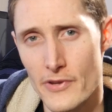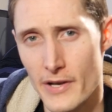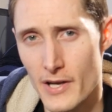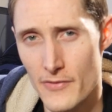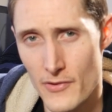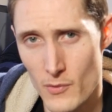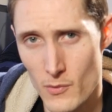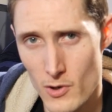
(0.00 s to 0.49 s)
I
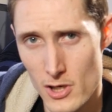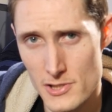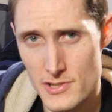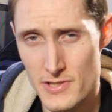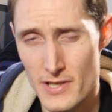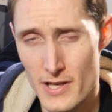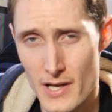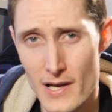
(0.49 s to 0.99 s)
got the
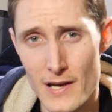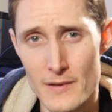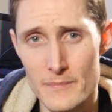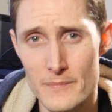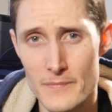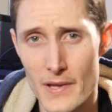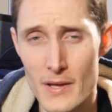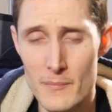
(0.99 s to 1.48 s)
watch
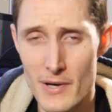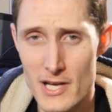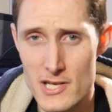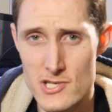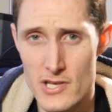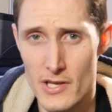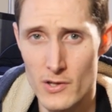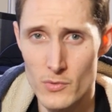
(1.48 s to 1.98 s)
time, and my
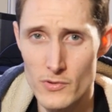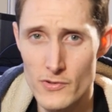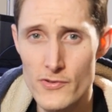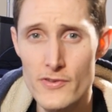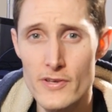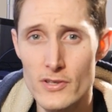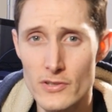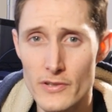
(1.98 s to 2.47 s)
channel was
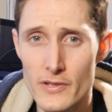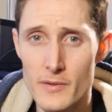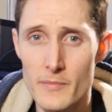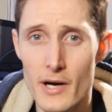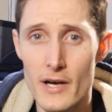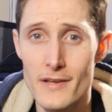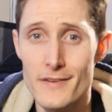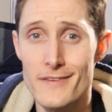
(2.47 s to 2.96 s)
still
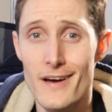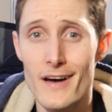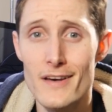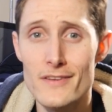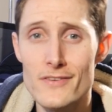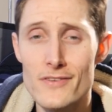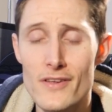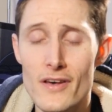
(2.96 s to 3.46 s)

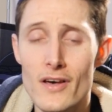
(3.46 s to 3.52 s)
demonetized.